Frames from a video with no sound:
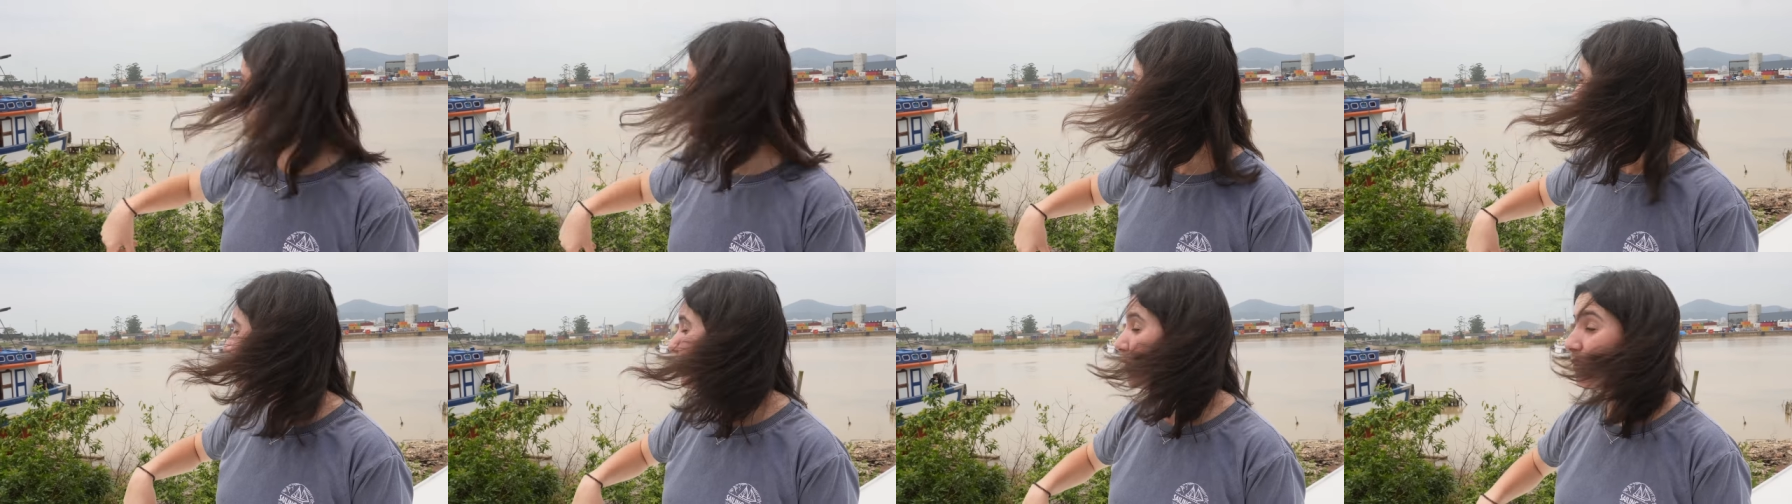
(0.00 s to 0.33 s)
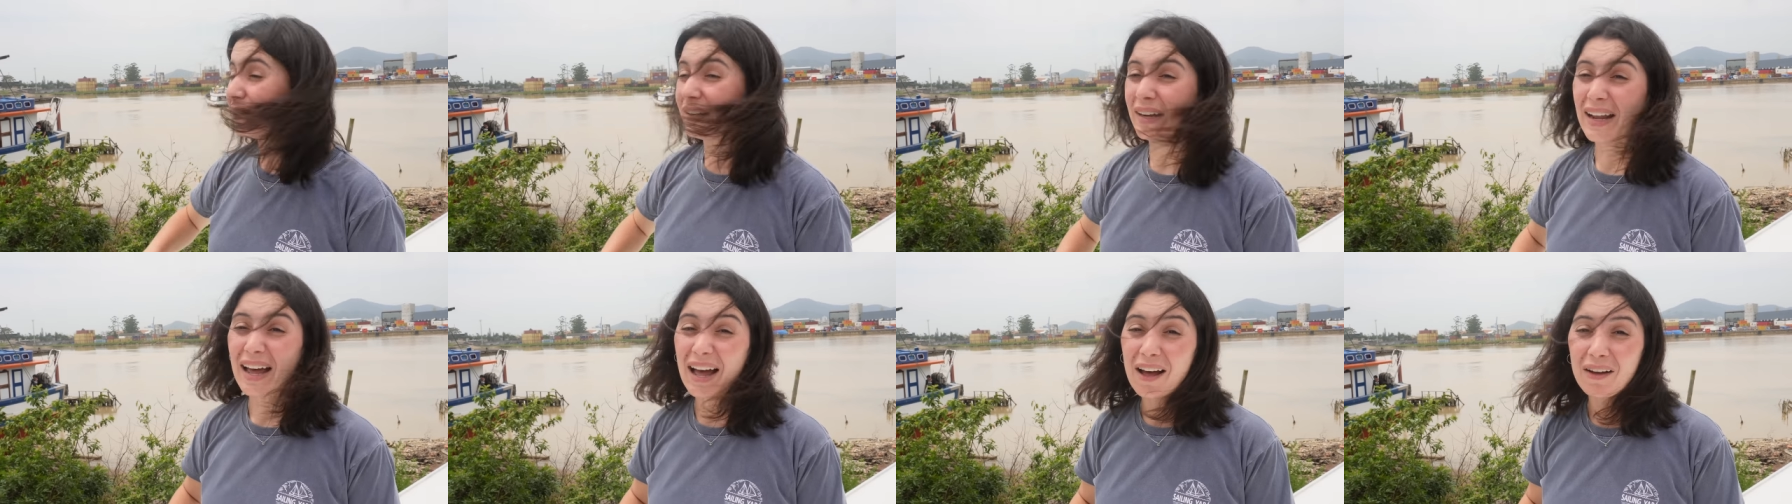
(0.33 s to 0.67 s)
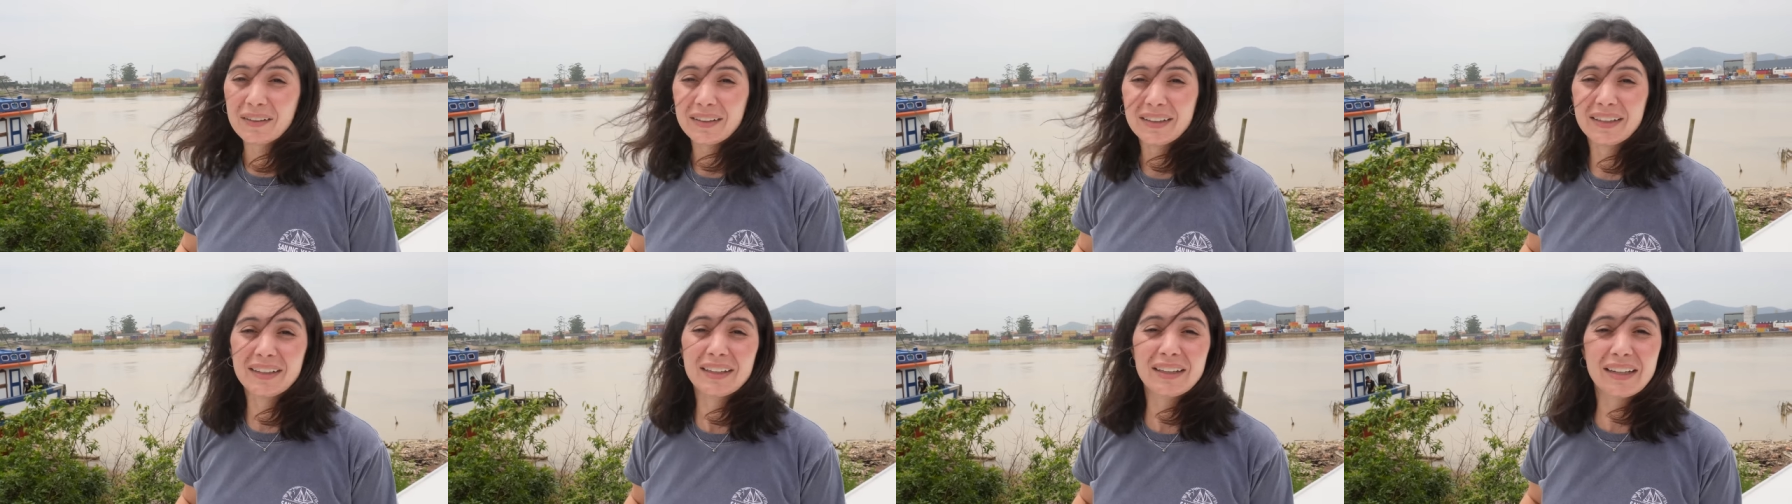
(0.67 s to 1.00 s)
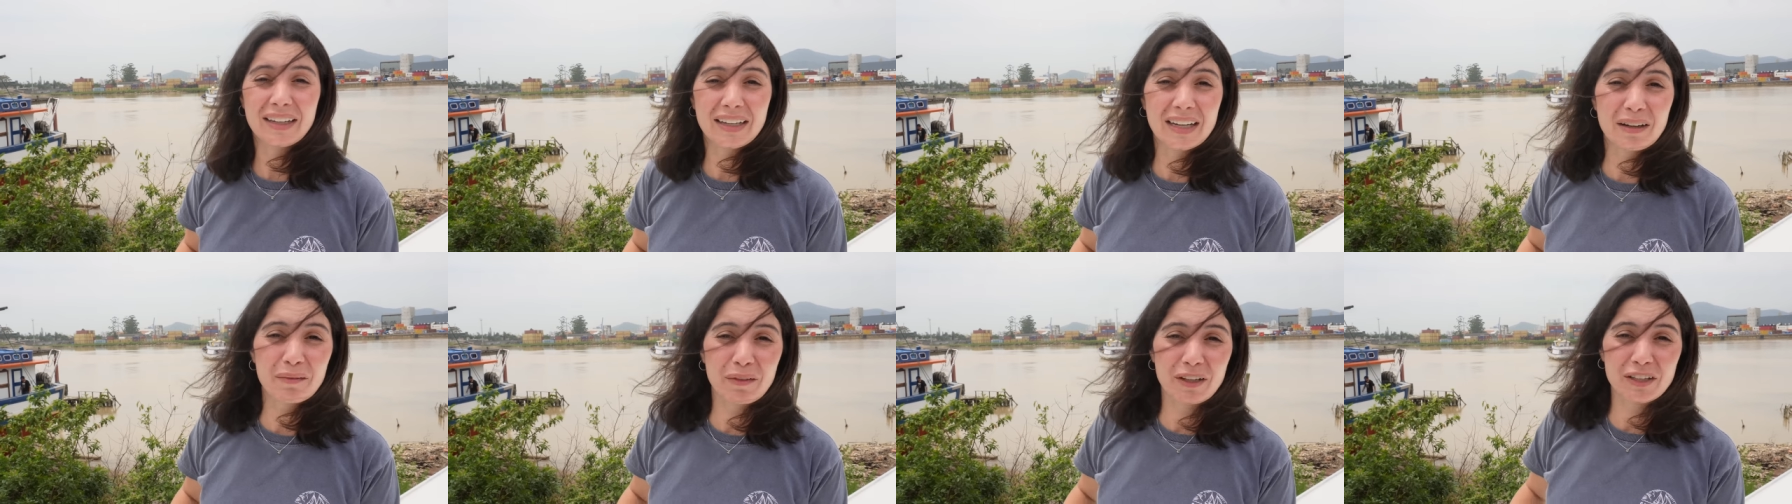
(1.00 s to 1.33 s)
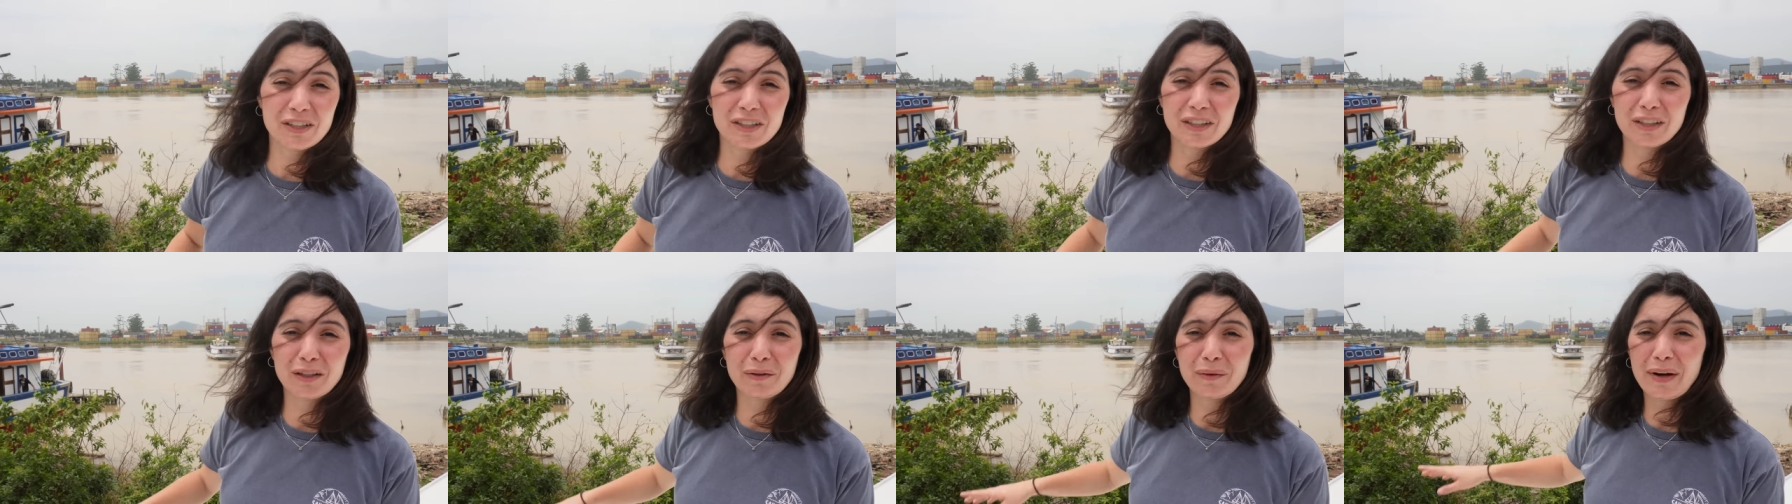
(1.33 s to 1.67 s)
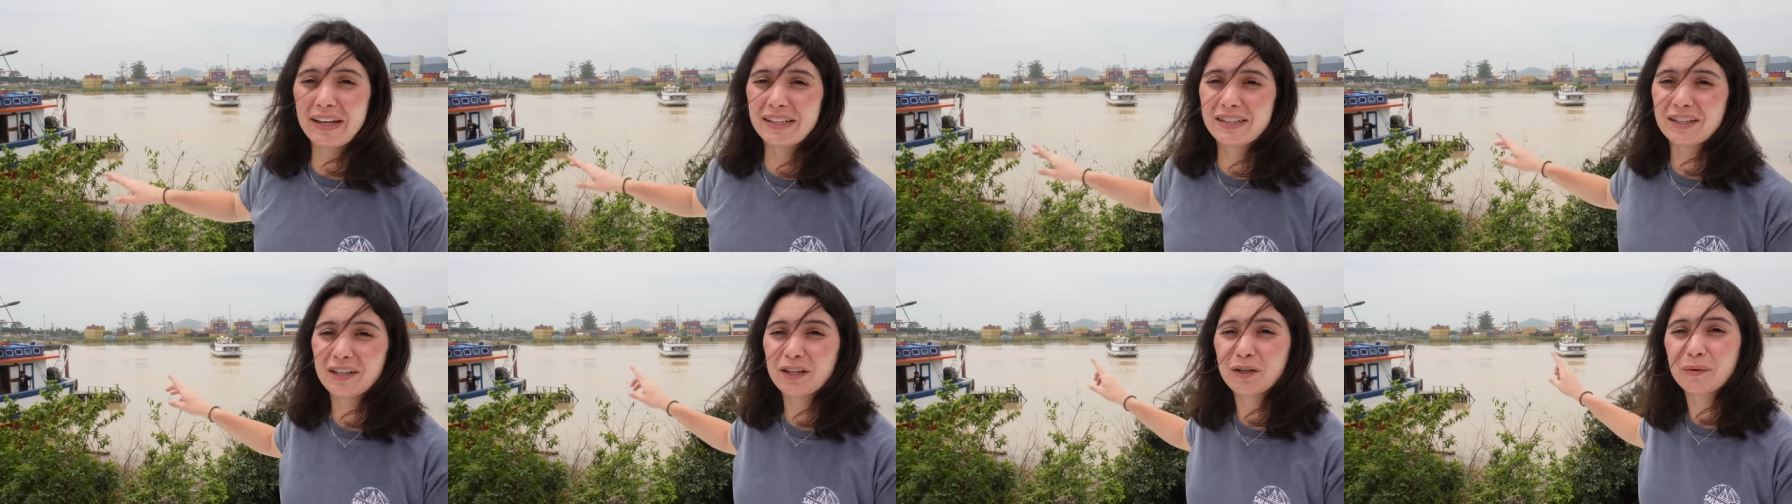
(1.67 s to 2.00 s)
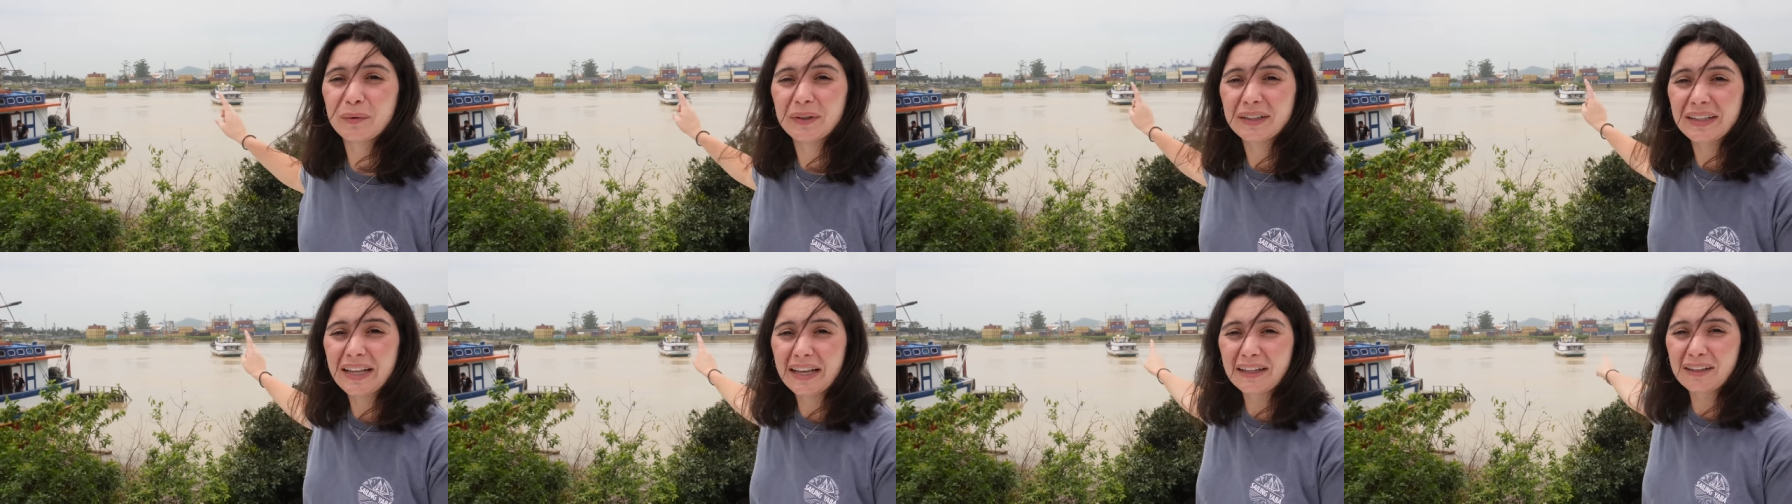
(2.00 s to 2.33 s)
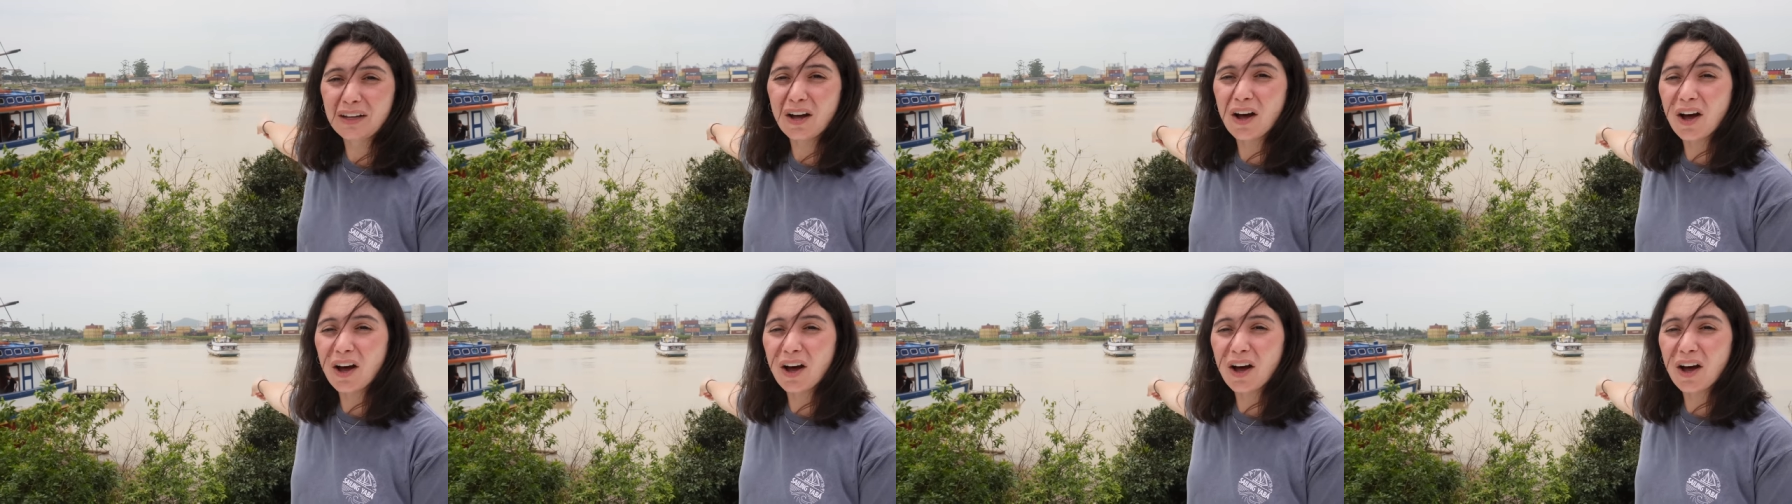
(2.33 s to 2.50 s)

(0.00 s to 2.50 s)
So now they're coming to the rescue with that